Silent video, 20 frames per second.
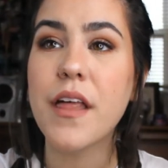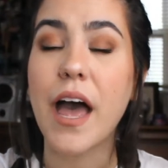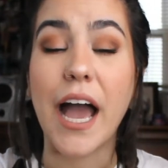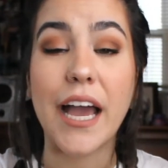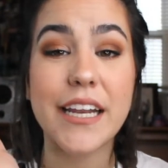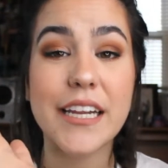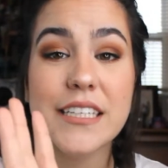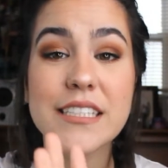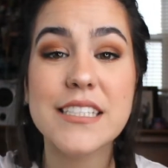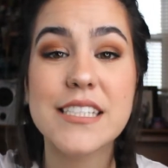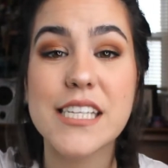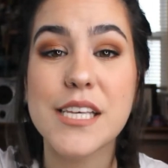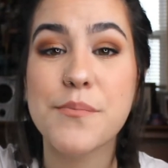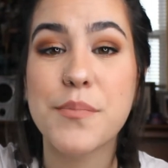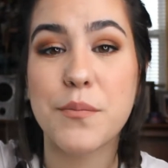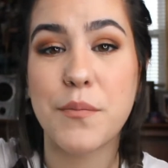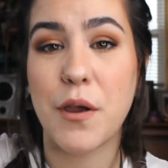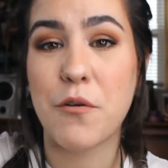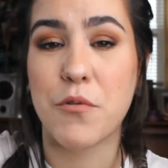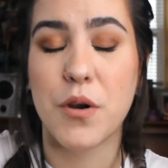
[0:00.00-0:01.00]
I didn't sleep
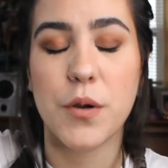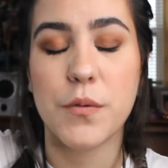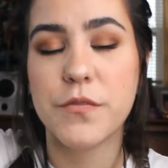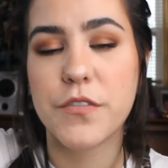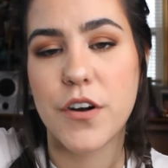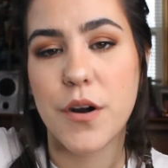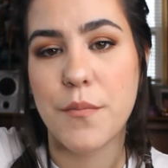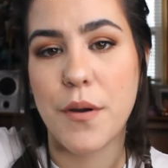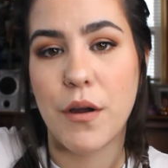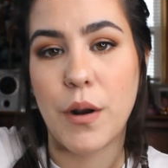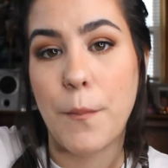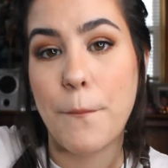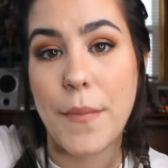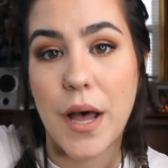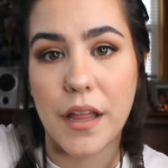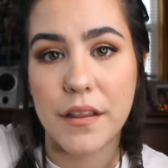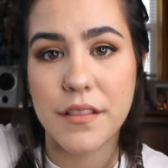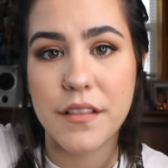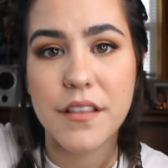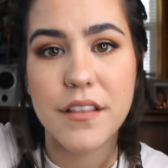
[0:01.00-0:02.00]
in my room for about a
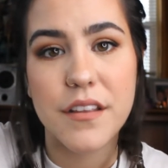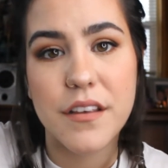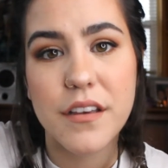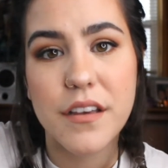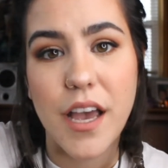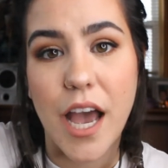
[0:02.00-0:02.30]
month.